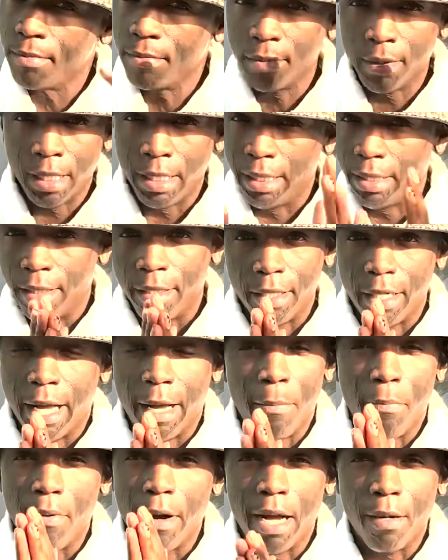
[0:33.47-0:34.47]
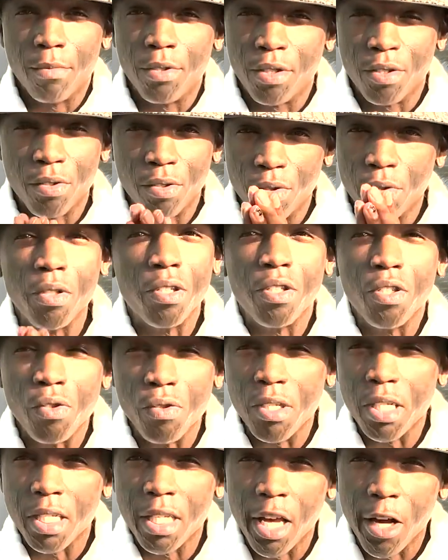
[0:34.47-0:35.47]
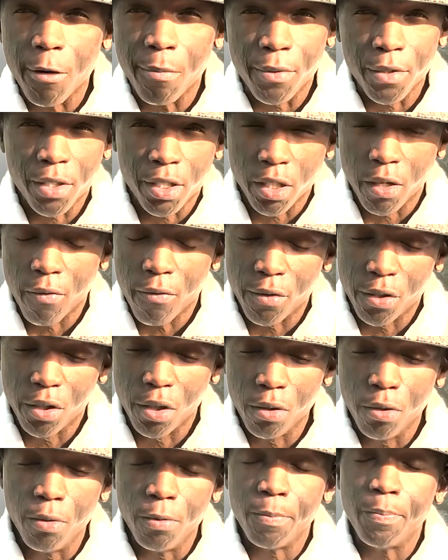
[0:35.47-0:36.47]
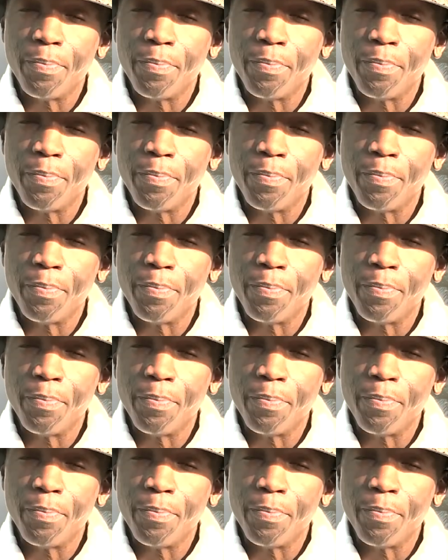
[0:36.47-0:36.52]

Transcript: And I promise you can use it to help yourself too.